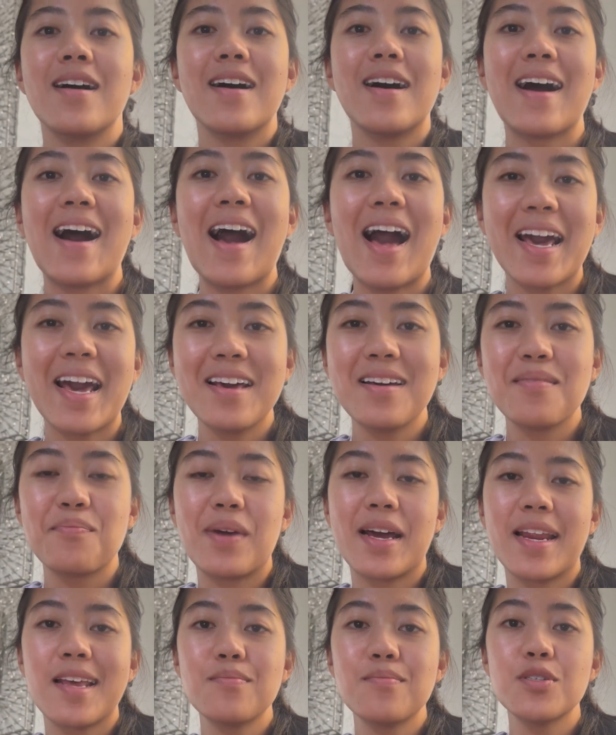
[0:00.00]
Hi,
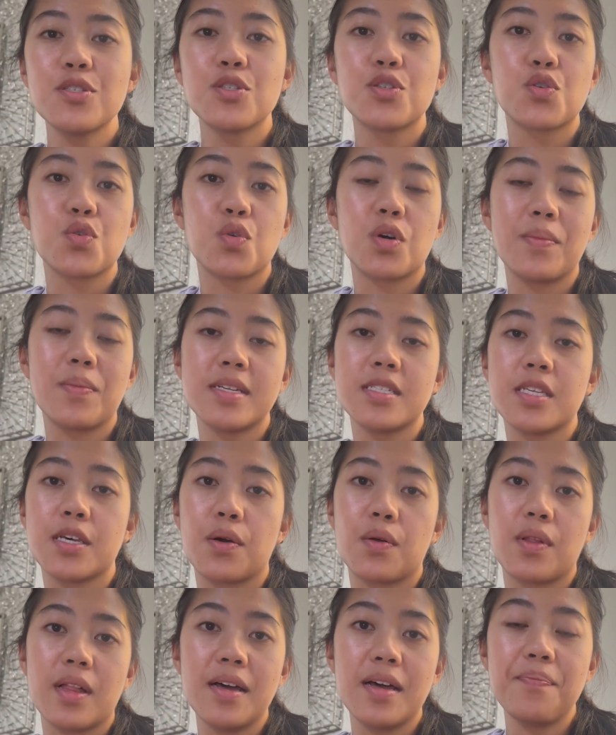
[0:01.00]
my name is Jewel
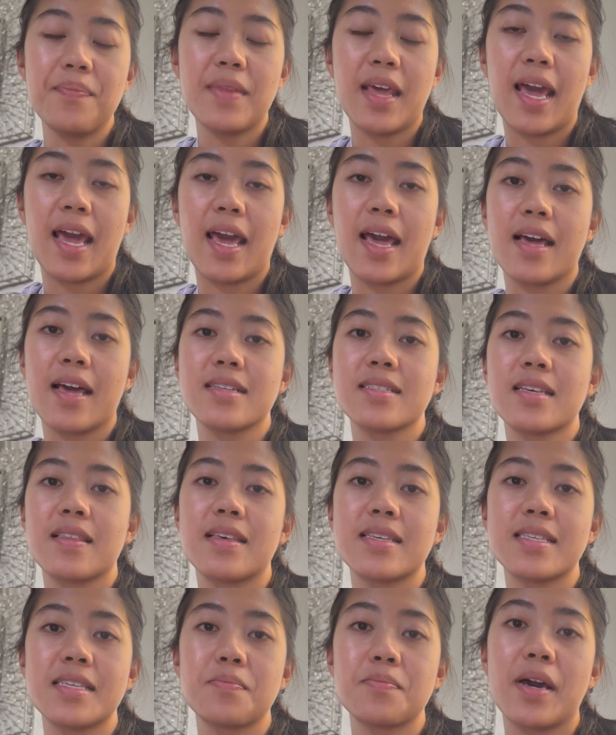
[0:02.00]
Mendiola, and
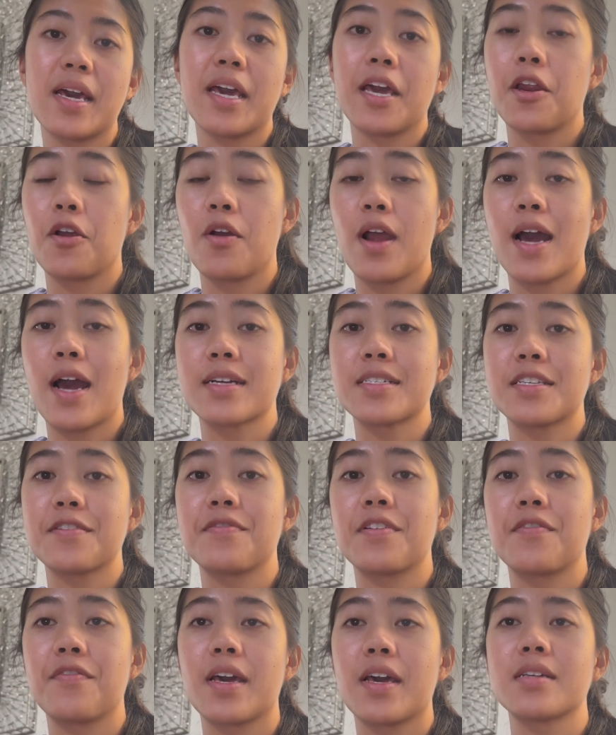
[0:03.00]
this is my interactive
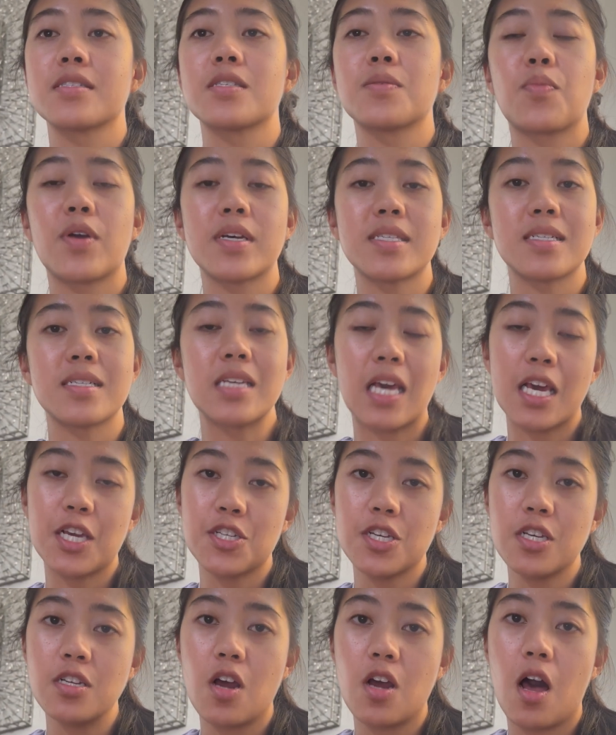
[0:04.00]
advanced
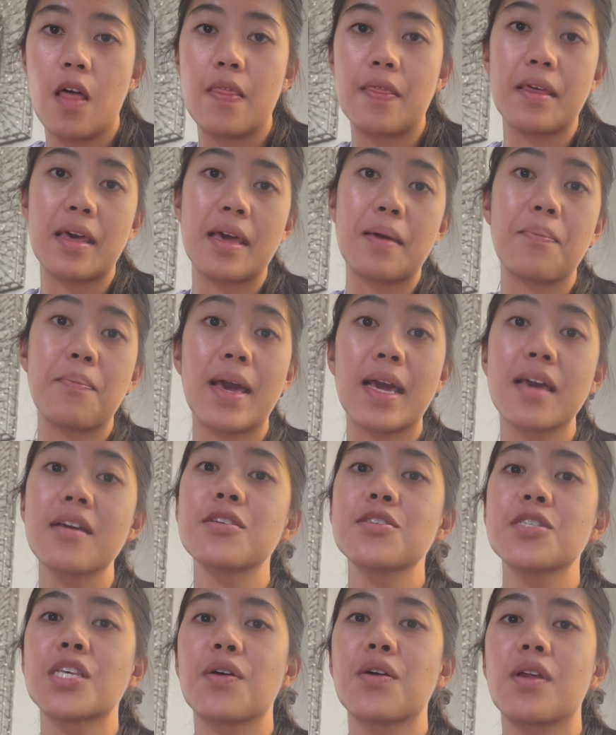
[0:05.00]
presentation on the baking
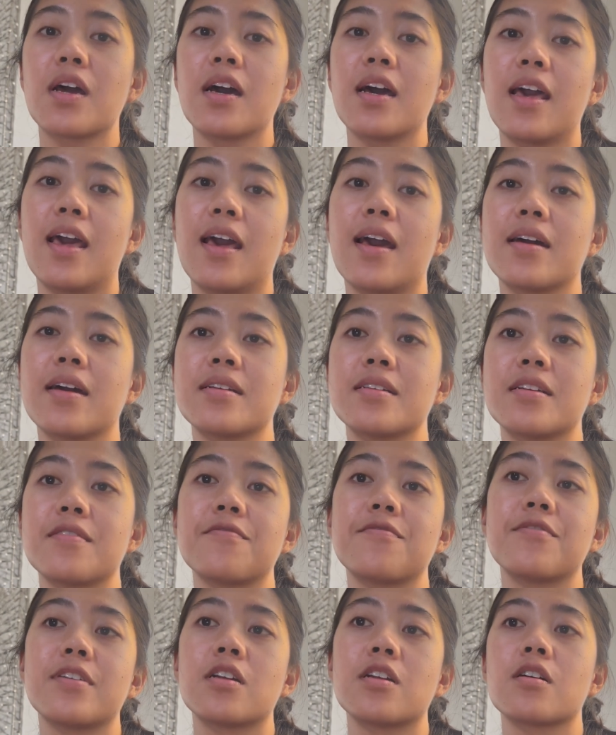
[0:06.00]
soda and
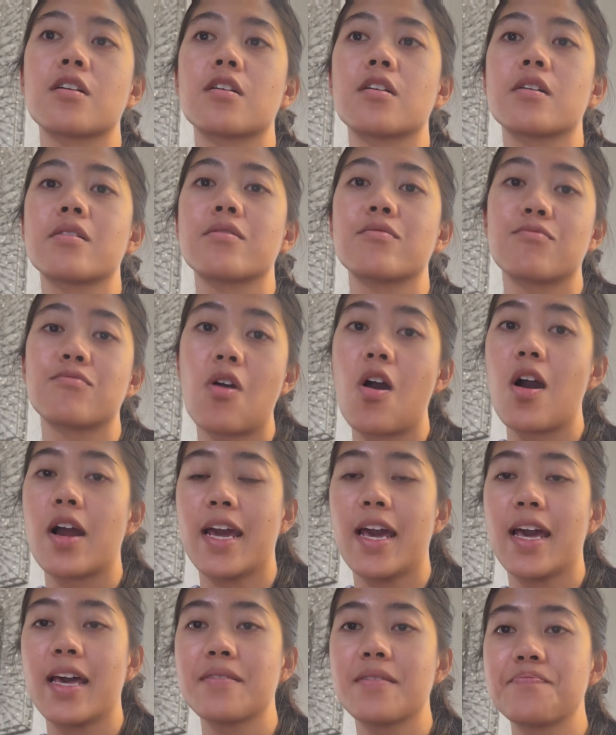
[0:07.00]
vinegar
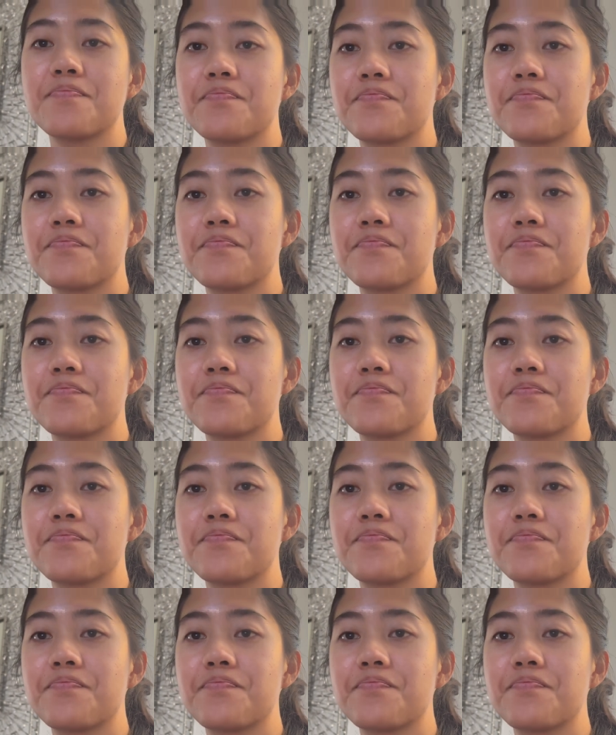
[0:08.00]
rocket.